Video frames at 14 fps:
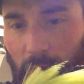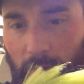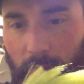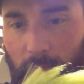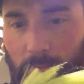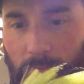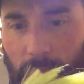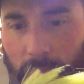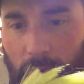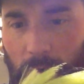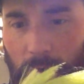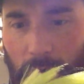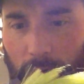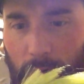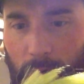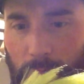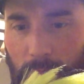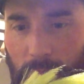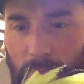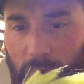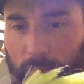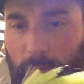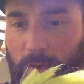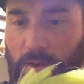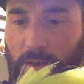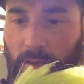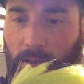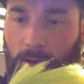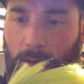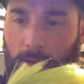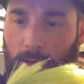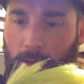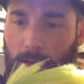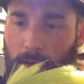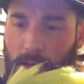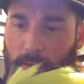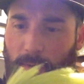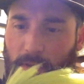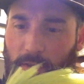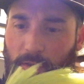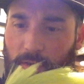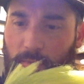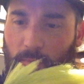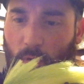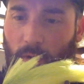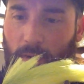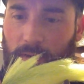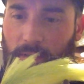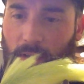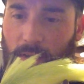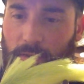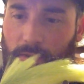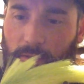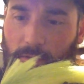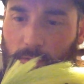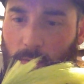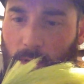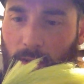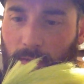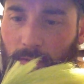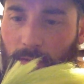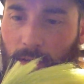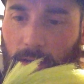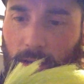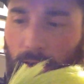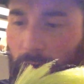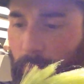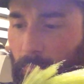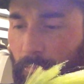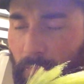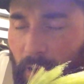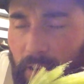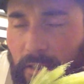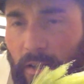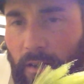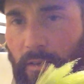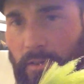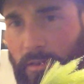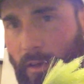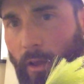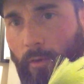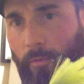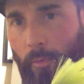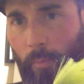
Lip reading: at them. Especially the smaller sizes as well. I tie these a lot for